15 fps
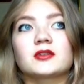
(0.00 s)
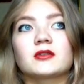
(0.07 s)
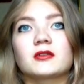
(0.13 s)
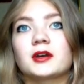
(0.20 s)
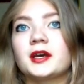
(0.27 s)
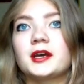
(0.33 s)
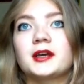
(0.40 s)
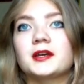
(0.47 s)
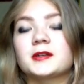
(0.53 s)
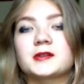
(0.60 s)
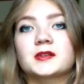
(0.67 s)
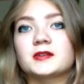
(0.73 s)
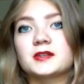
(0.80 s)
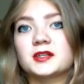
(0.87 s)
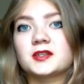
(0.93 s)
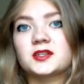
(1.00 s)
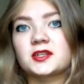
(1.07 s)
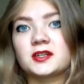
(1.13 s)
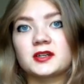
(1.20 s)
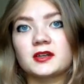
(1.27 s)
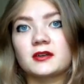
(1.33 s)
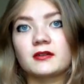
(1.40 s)
okay, it's a
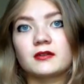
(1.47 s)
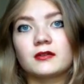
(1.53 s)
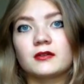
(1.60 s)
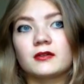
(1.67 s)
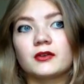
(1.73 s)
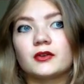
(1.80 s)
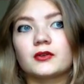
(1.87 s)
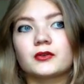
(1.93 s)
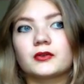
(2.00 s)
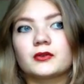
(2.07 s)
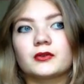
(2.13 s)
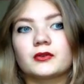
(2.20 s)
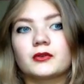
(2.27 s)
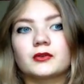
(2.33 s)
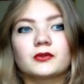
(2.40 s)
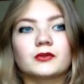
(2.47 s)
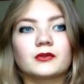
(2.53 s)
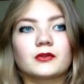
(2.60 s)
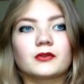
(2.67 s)
destiny, you,